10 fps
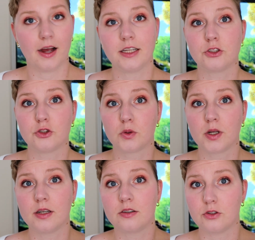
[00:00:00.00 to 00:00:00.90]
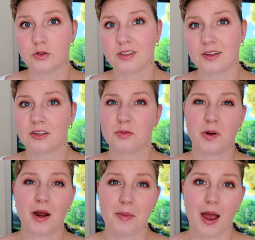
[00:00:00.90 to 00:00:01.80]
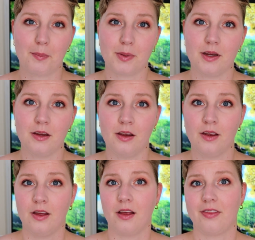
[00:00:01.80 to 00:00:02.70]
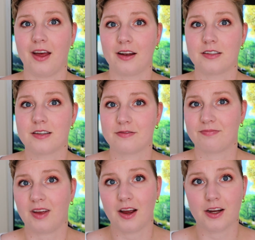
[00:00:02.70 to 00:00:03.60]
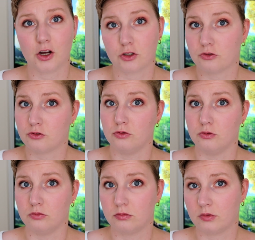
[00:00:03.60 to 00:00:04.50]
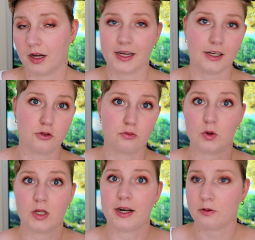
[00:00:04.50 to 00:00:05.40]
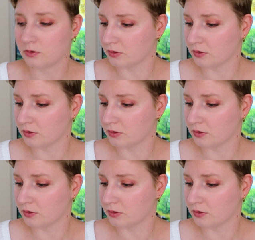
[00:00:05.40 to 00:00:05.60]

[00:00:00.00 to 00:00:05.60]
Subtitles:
I enjoyed using this, but I'm happy that I get to roll it out.